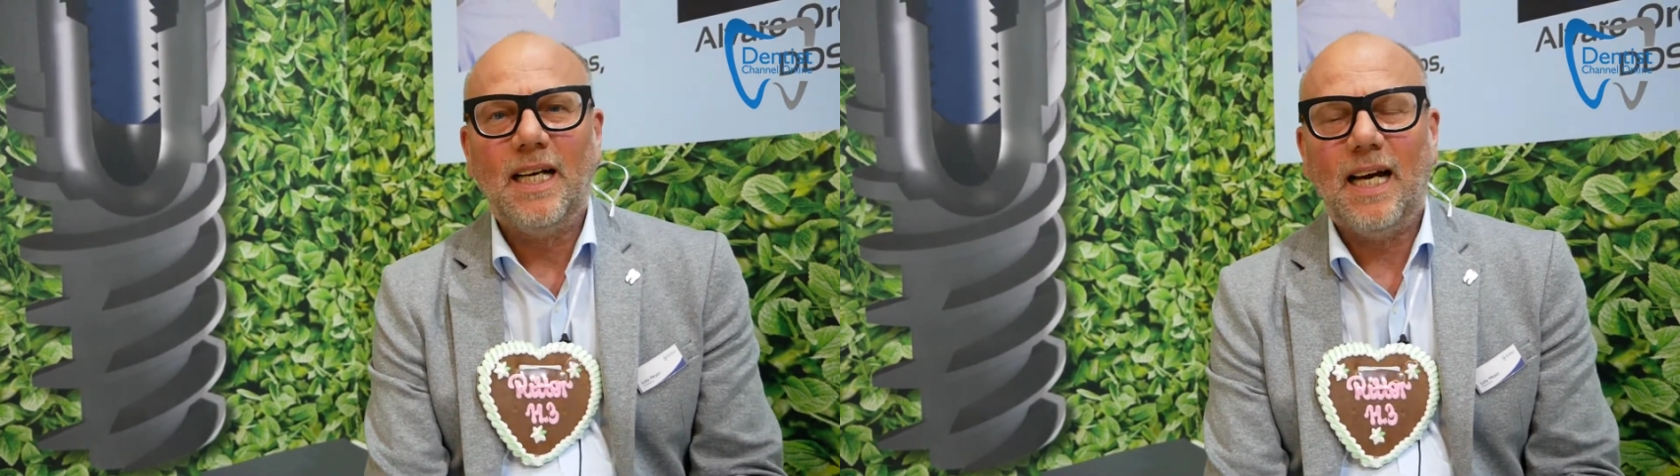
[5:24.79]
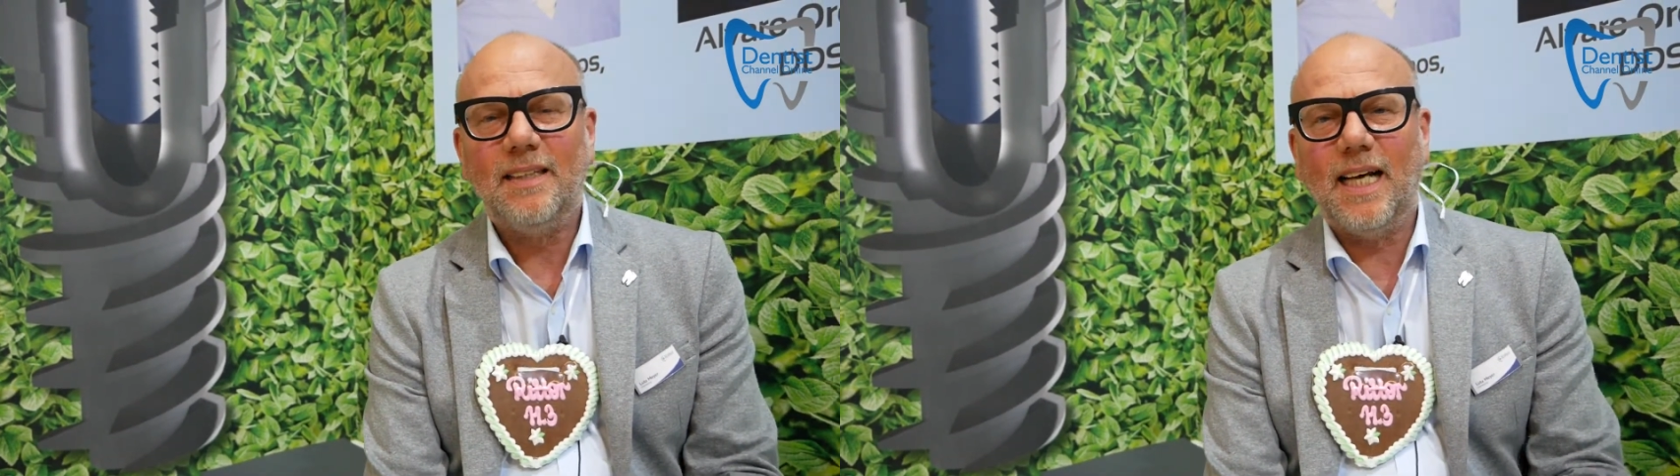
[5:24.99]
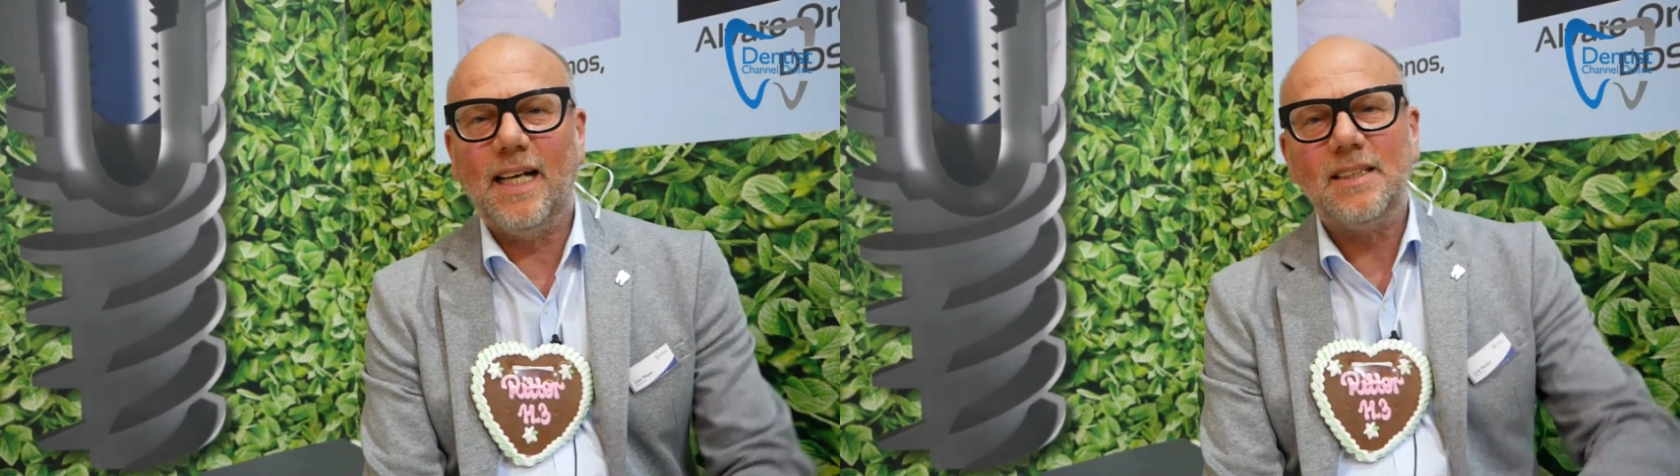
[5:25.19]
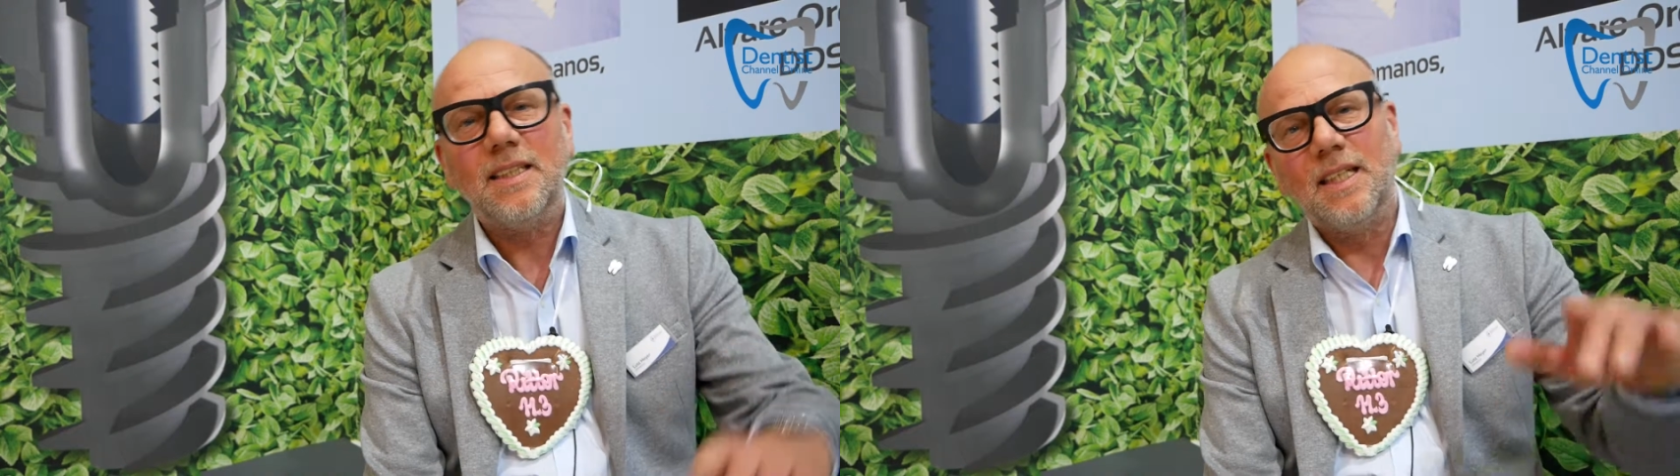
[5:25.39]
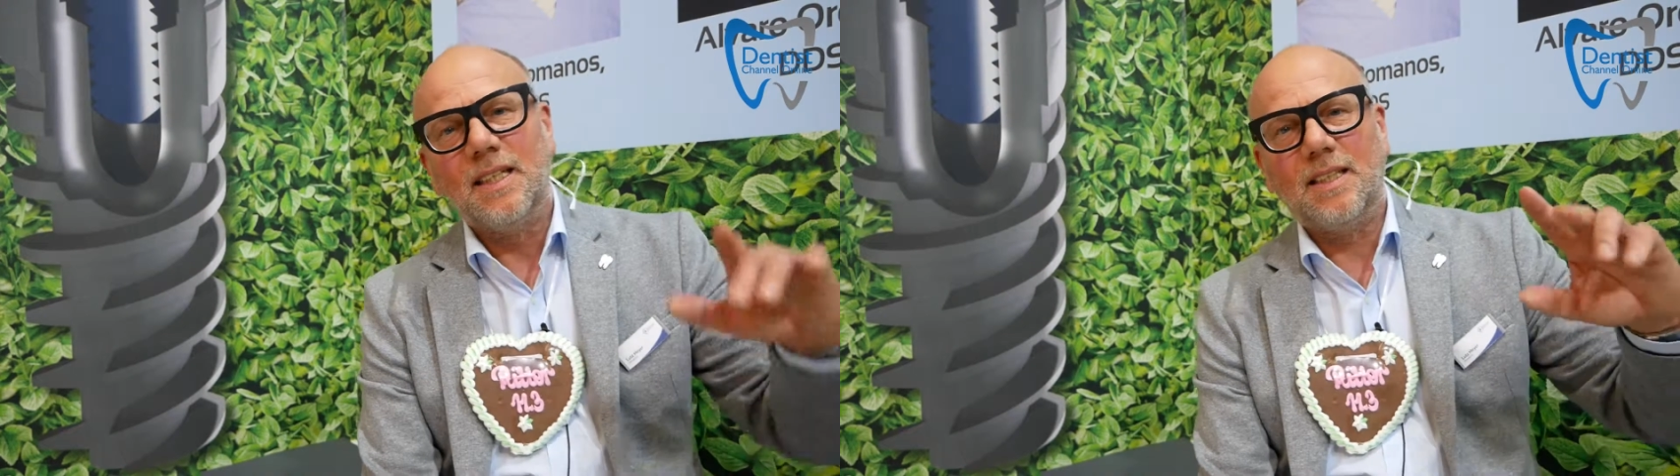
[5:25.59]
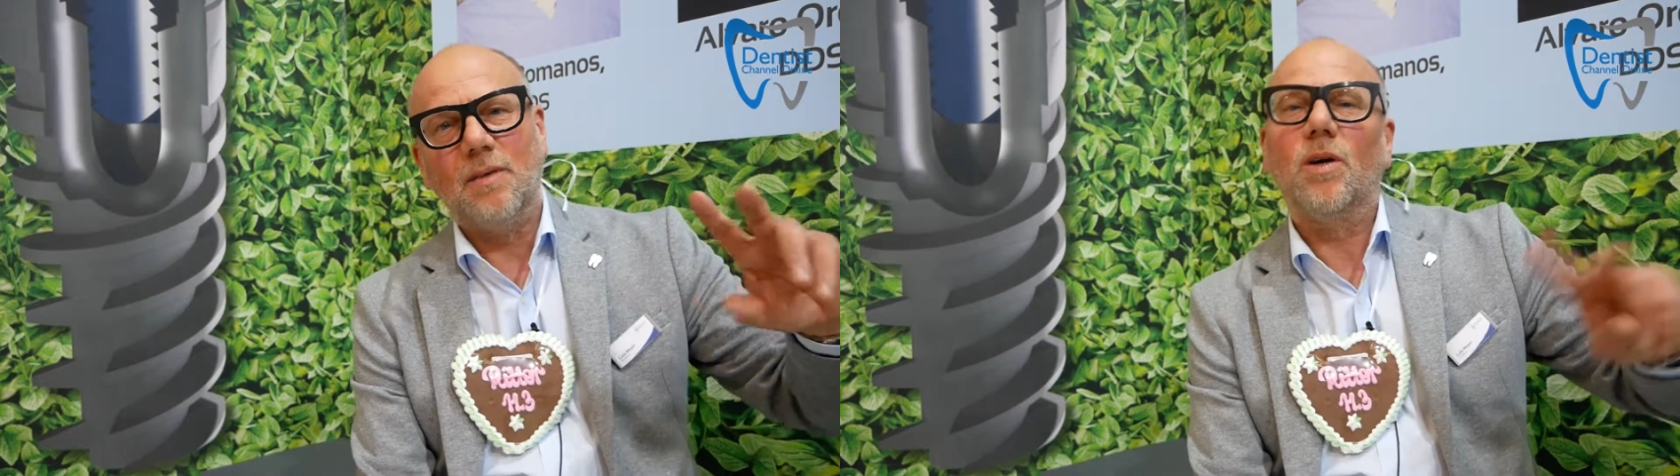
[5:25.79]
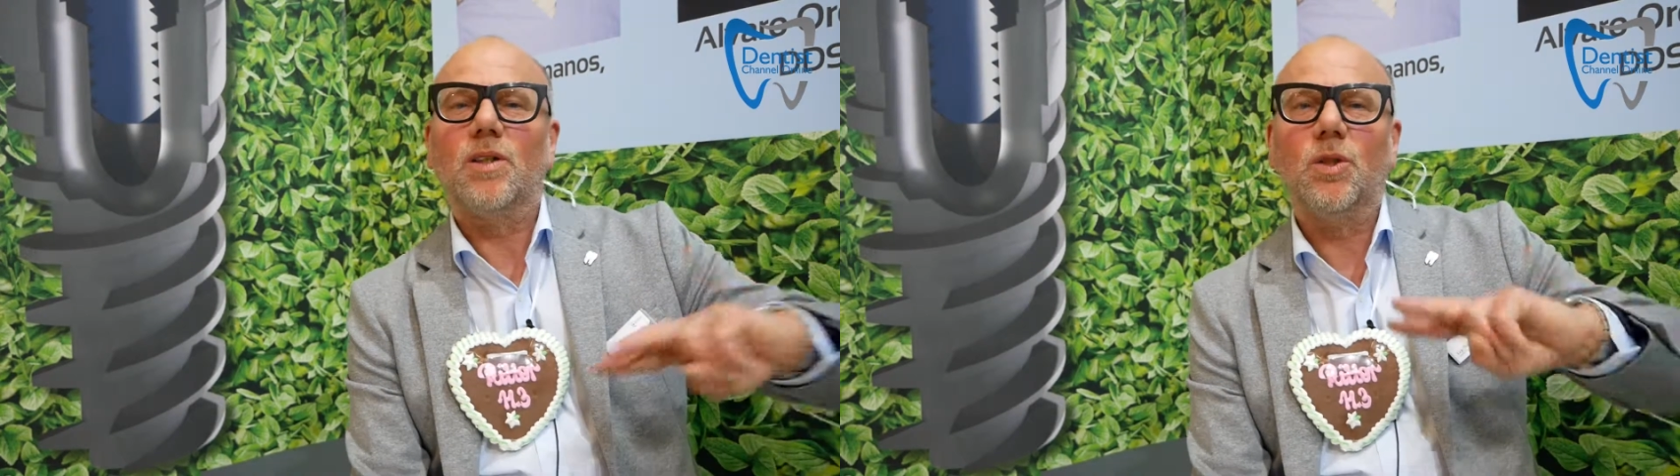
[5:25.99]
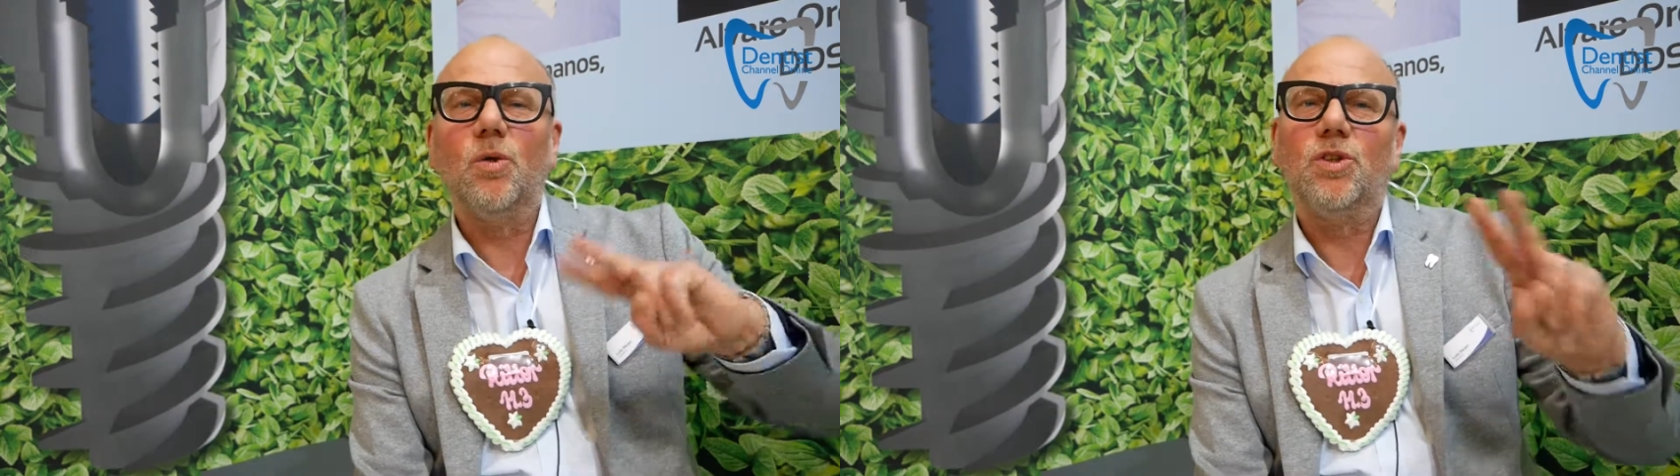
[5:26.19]
And then There were
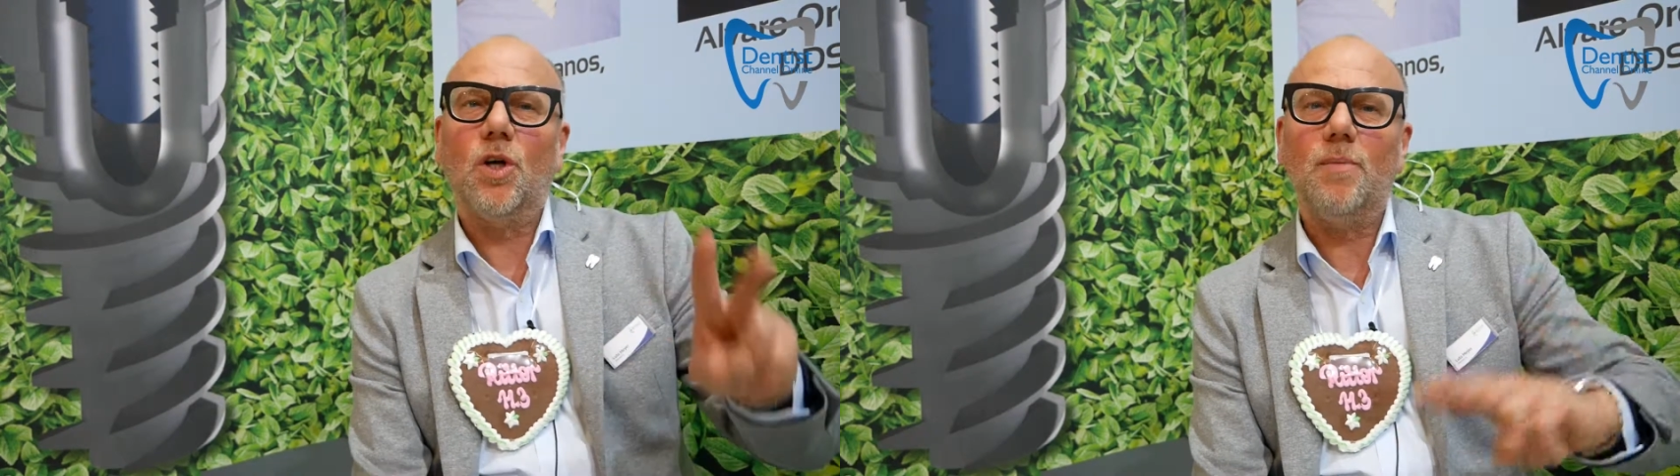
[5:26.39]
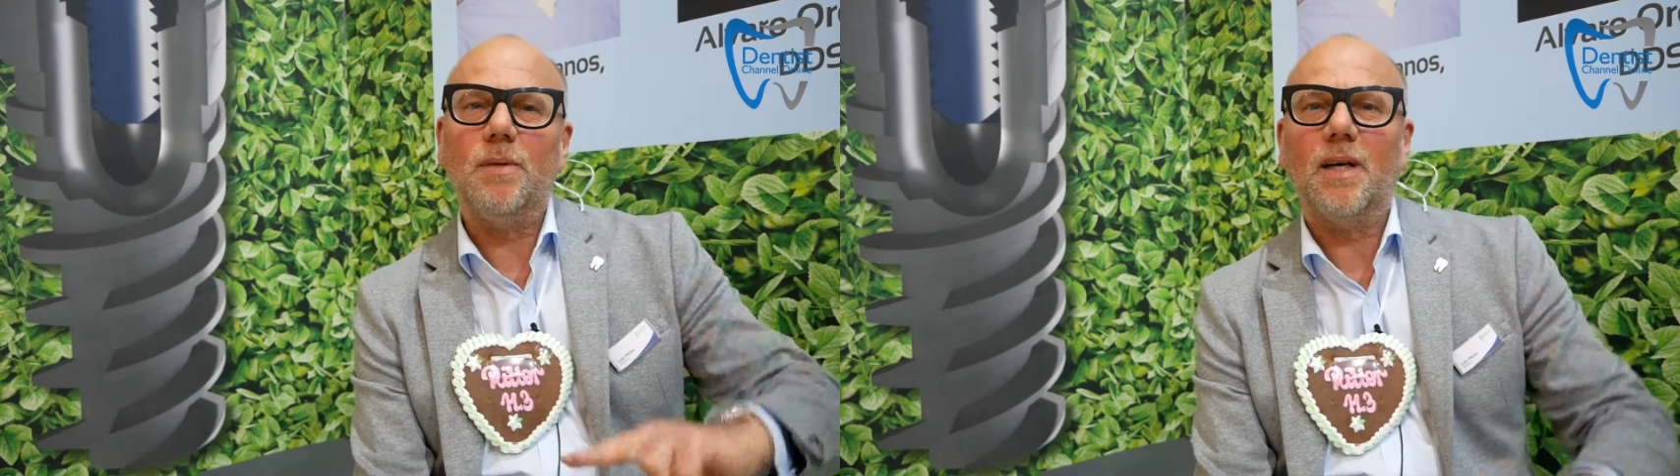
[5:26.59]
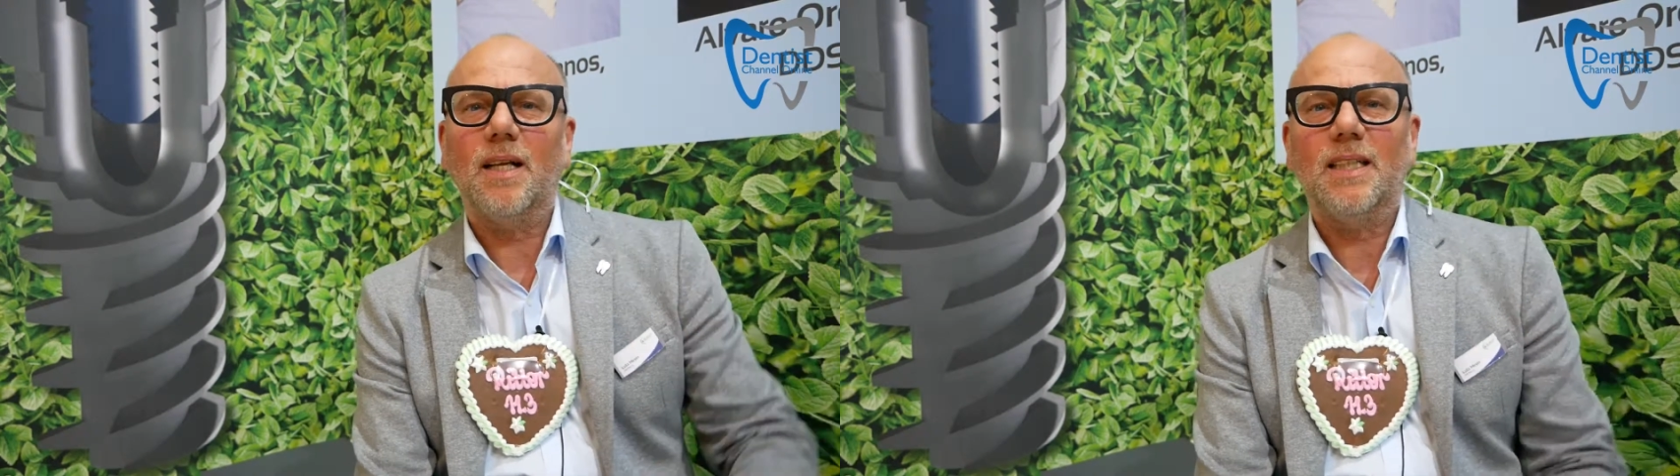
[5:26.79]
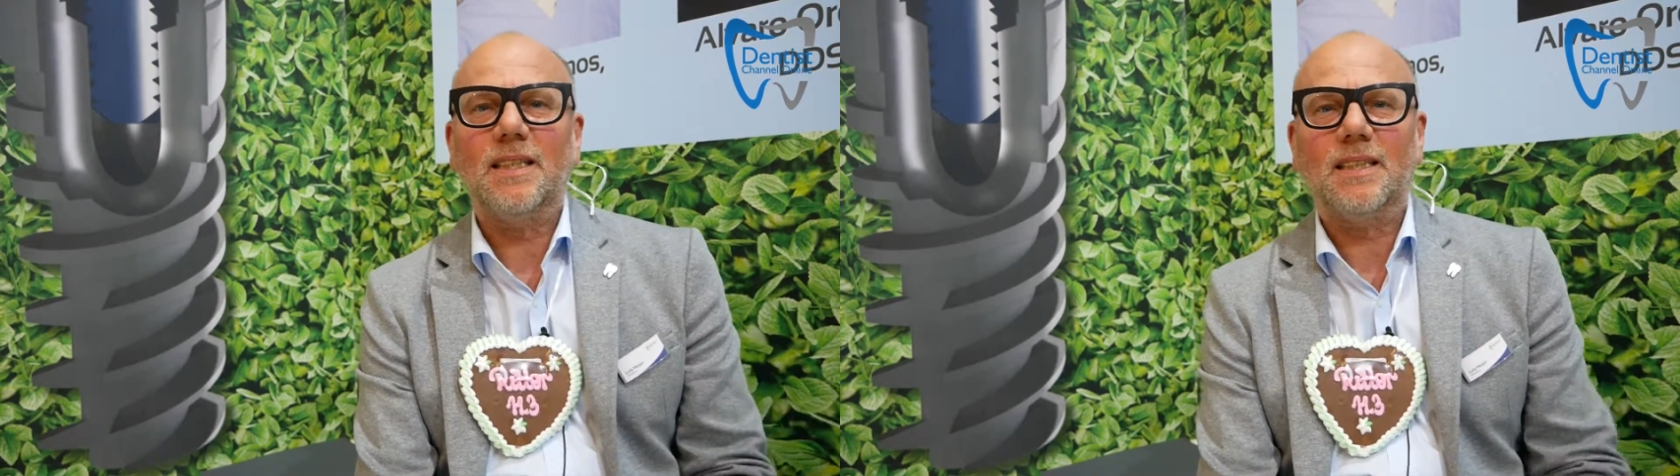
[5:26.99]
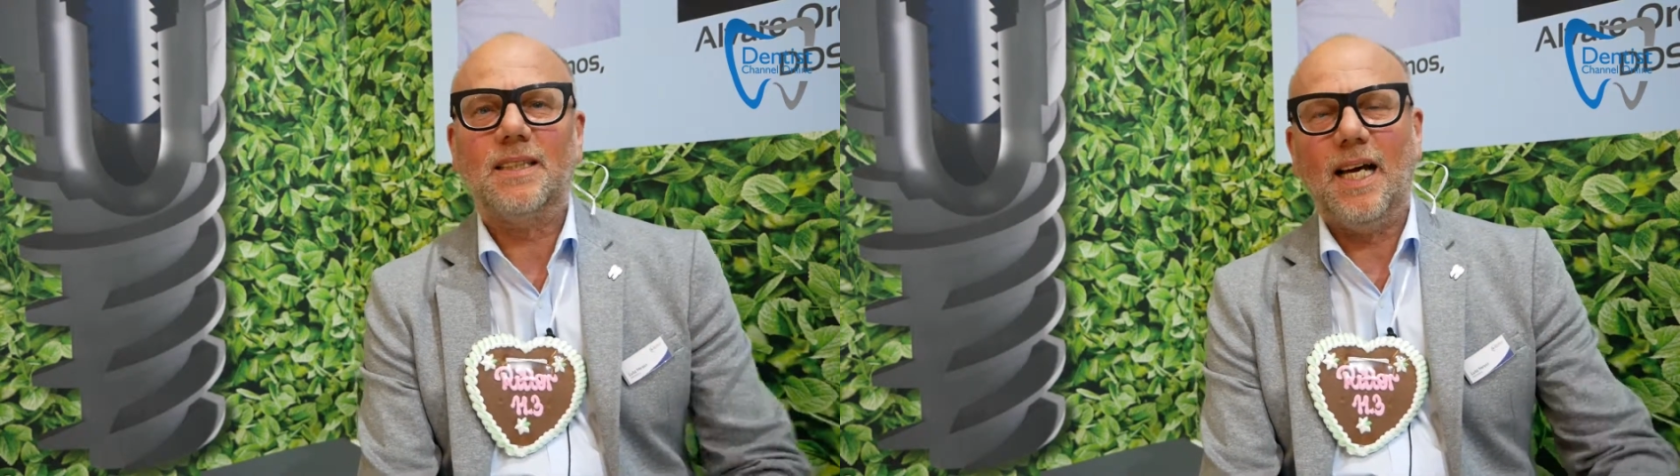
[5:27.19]
two German brothers,